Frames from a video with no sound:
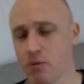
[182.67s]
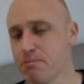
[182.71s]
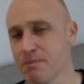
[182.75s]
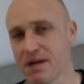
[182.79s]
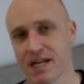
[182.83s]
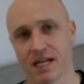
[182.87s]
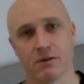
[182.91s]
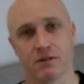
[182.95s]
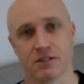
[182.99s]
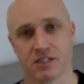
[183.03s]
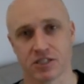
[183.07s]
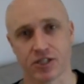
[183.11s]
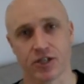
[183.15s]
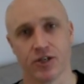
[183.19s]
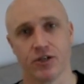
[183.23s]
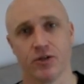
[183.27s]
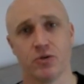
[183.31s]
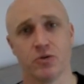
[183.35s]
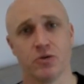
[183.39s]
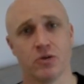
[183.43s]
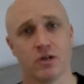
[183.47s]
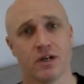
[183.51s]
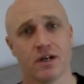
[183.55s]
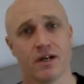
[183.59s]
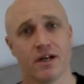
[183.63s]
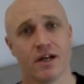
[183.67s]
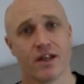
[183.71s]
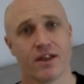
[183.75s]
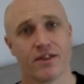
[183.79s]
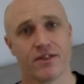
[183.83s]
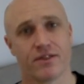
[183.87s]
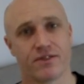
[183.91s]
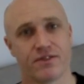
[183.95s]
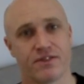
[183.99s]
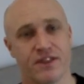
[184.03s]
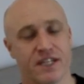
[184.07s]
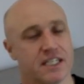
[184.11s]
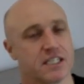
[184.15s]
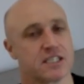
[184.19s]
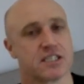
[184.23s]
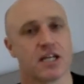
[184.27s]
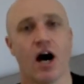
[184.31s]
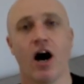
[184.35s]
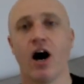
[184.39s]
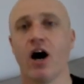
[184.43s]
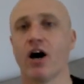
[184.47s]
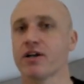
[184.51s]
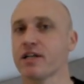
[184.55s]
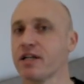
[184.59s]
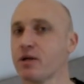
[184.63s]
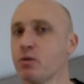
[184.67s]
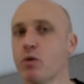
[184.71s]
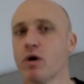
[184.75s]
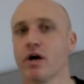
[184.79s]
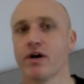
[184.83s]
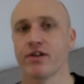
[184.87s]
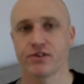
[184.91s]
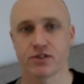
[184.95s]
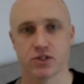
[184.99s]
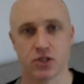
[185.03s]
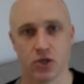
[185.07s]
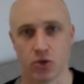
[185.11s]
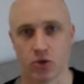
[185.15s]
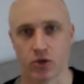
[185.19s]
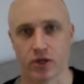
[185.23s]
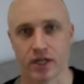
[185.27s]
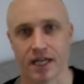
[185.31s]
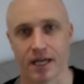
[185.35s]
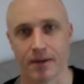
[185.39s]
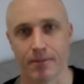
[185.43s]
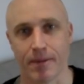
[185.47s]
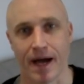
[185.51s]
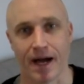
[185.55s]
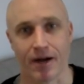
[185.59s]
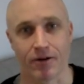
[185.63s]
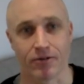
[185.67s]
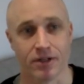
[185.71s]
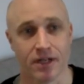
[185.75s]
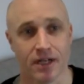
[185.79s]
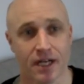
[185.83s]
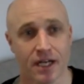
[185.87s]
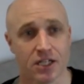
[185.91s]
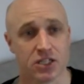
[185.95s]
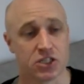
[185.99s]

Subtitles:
minuscule that it's hardly worth talking about.